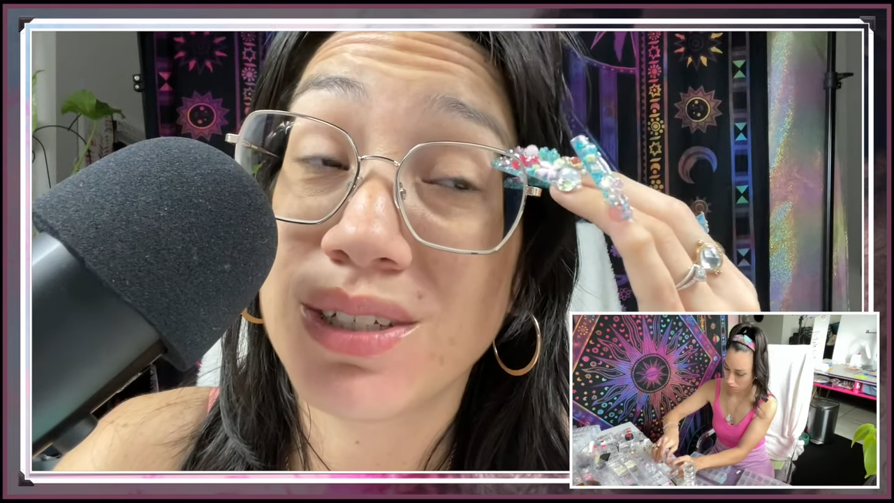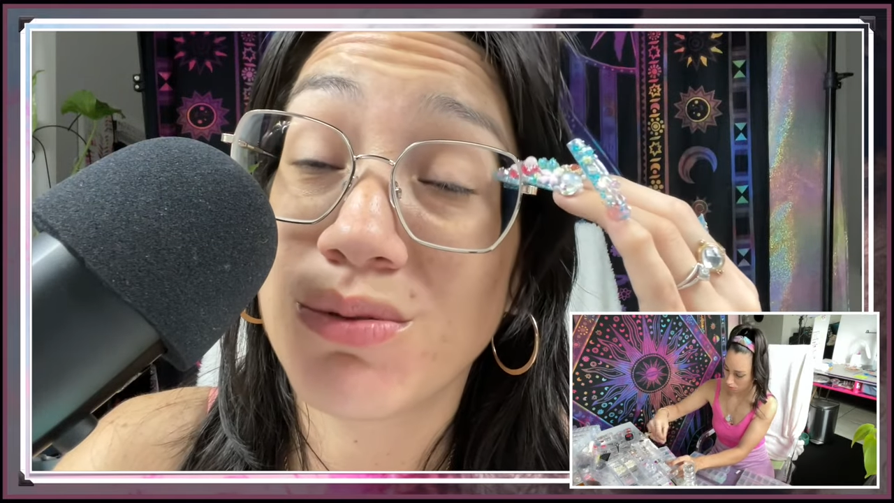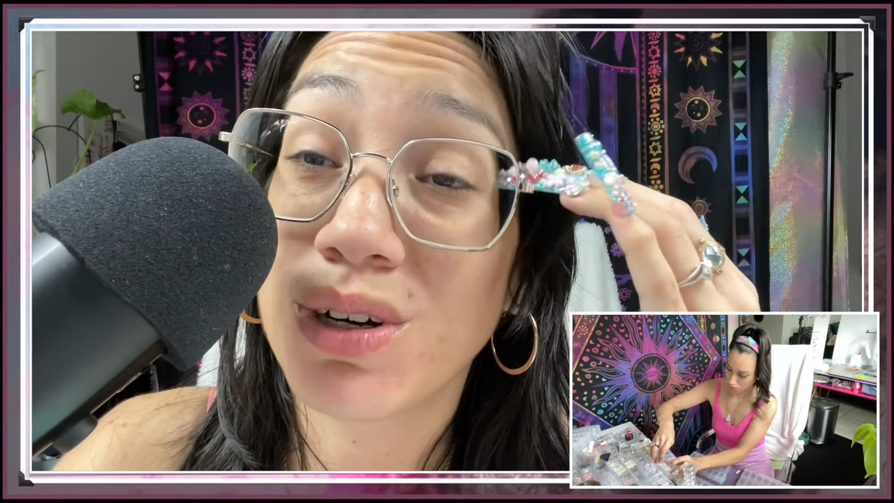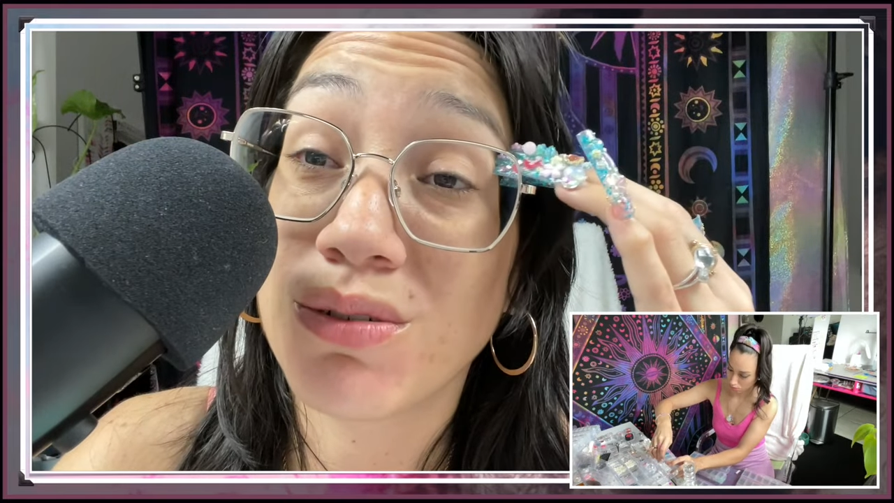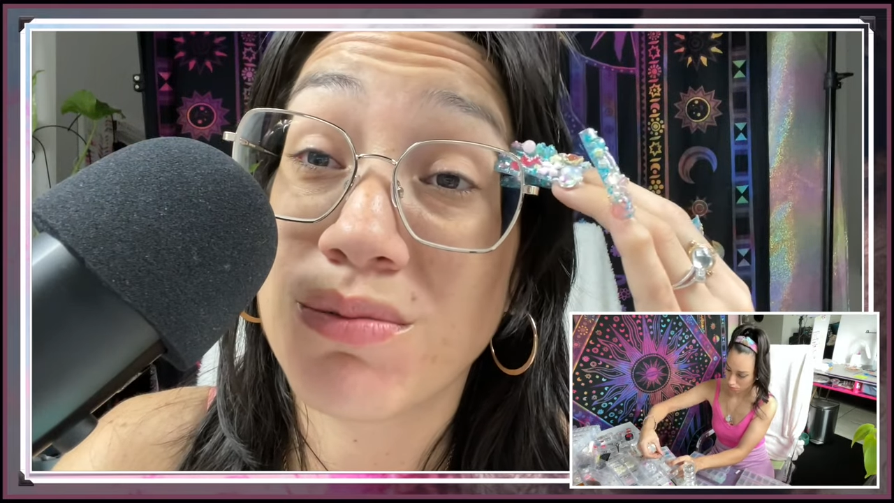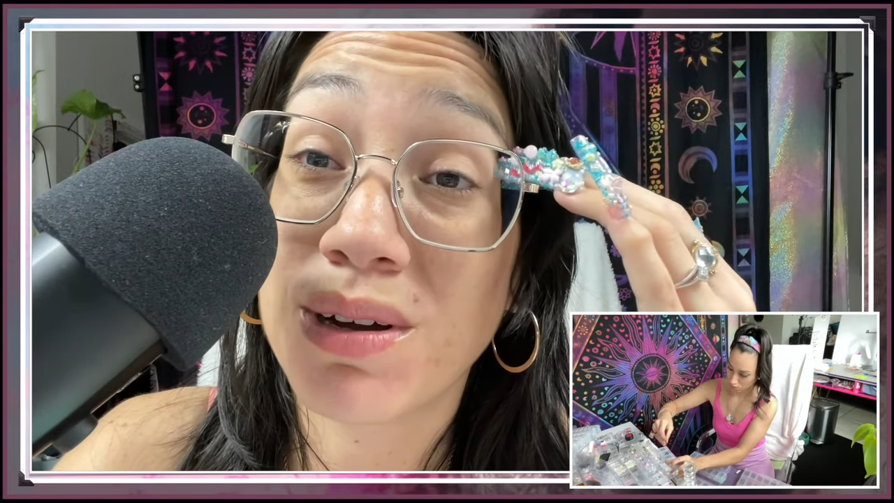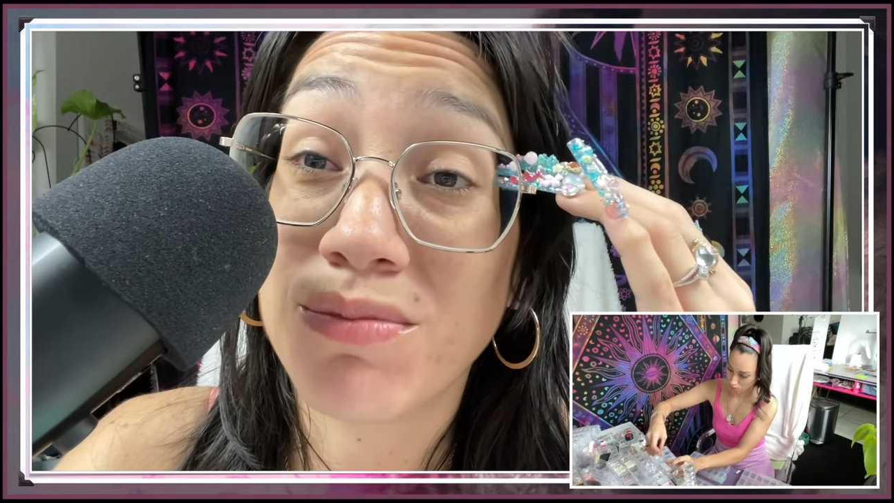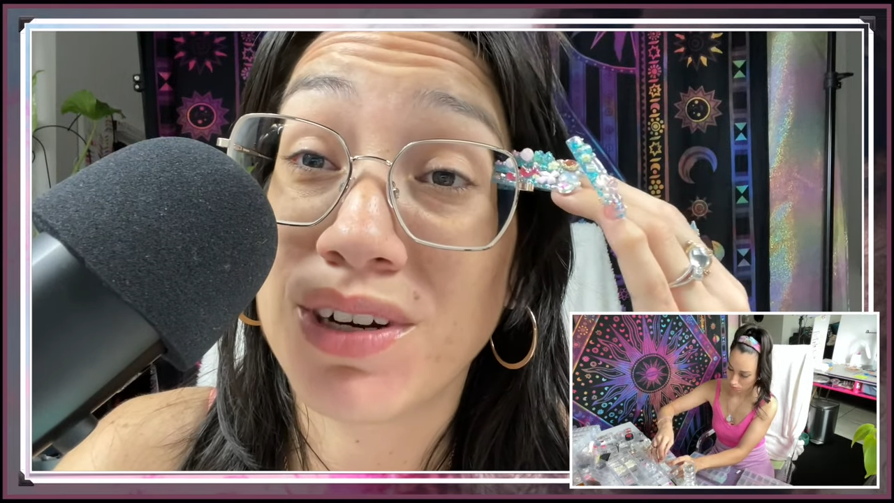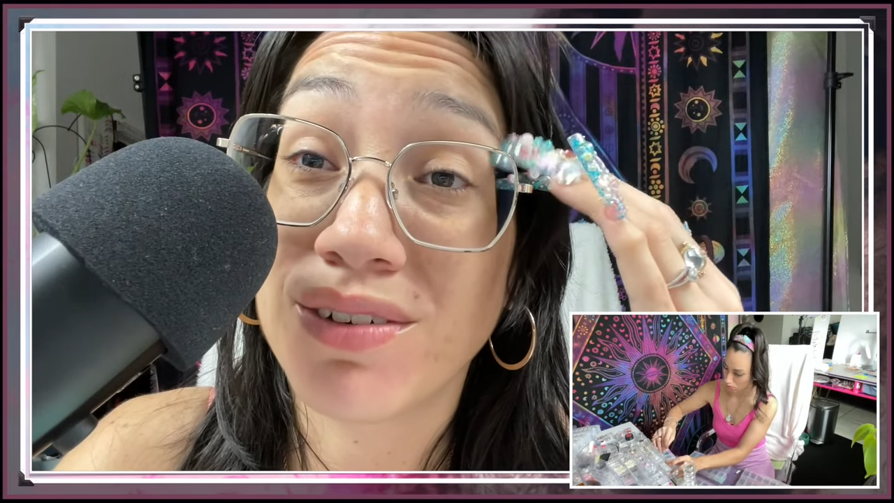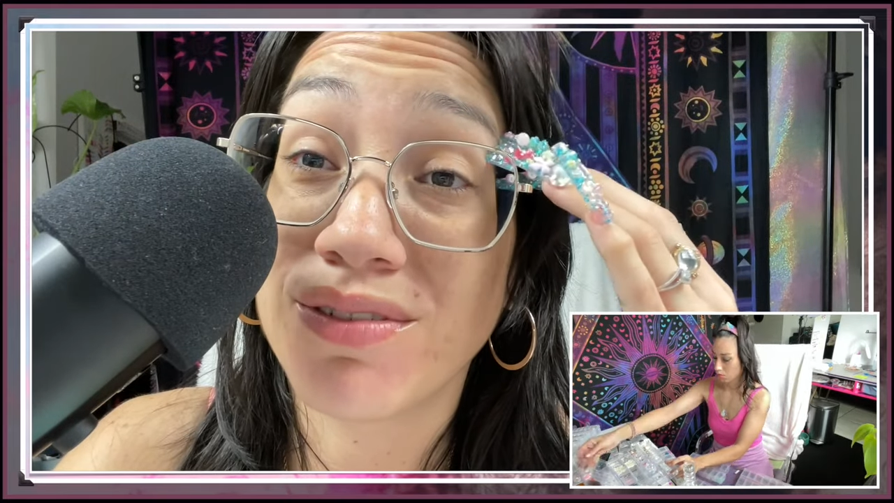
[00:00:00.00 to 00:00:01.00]
to work with my
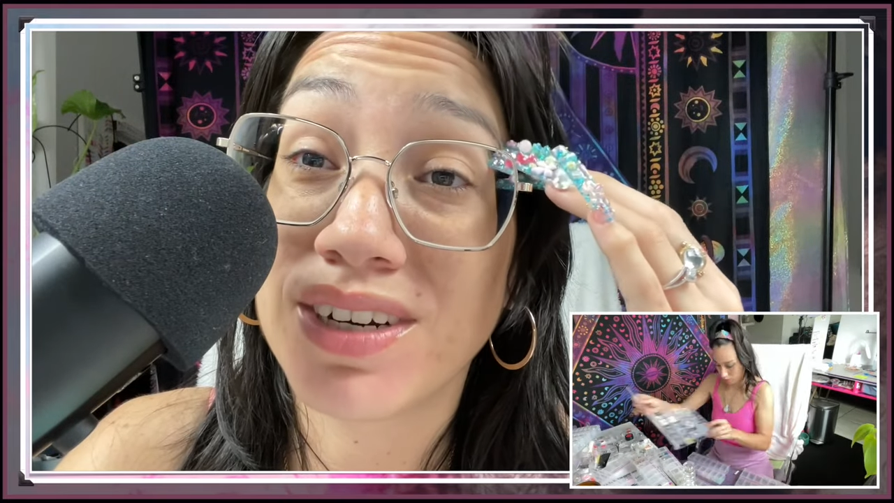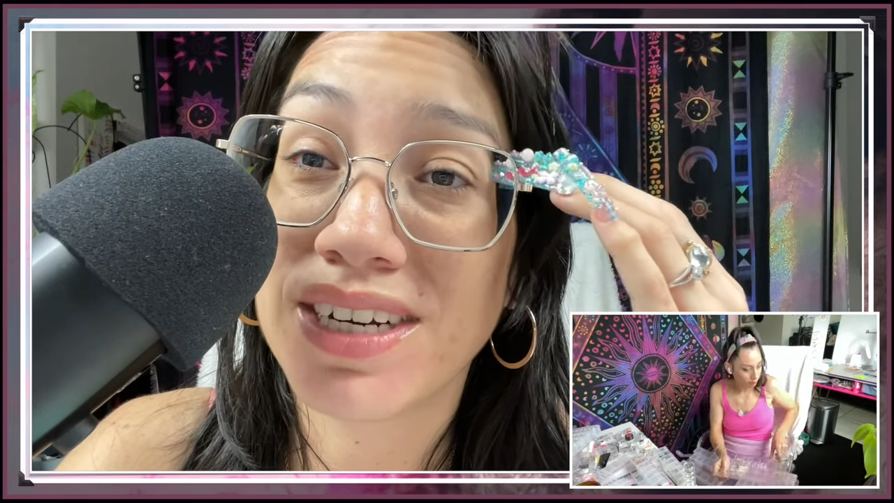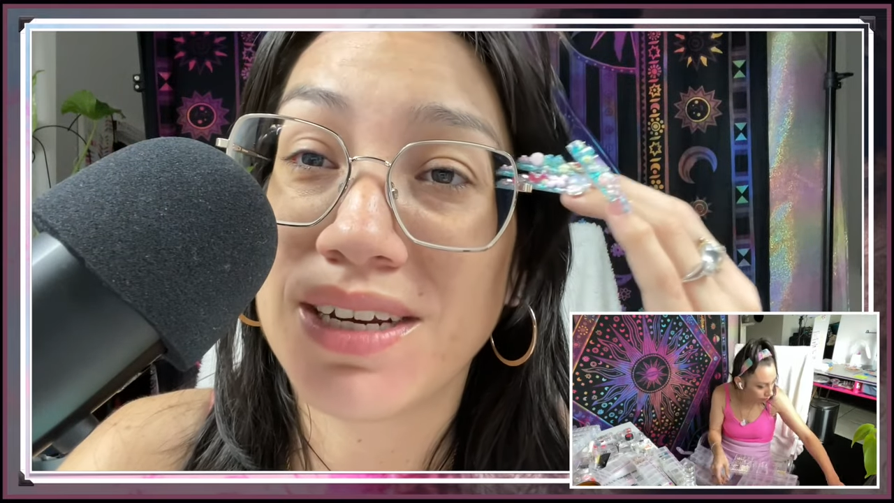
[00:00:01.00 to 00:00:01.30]
boyfriend,